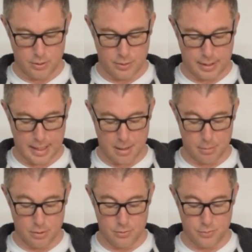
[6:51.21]
the
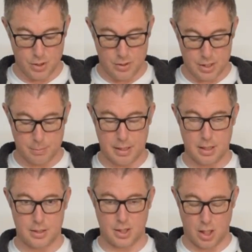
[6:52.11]
cable. Do this a bit
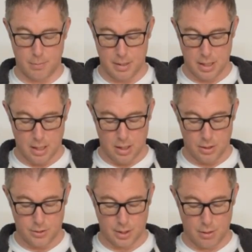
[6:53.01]
at a time.
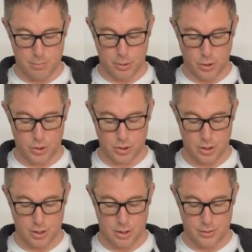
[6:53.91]
Don't push
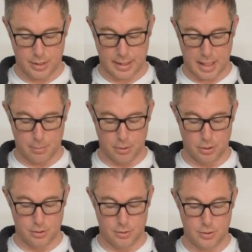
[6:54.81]
the
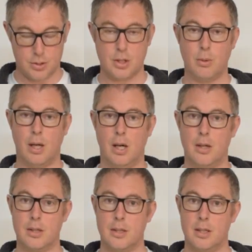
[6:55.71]
cable too
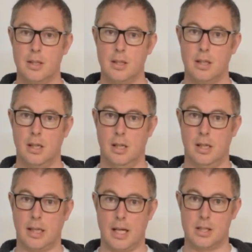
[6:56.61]
hard
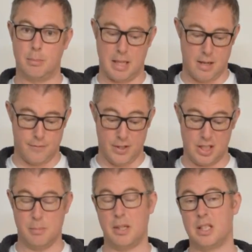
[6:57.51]
against the blade.
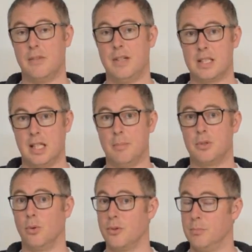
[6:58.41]
Firstly, because if it
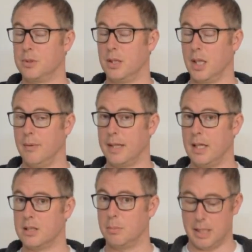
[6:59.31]
slips, your thumb's going to go against the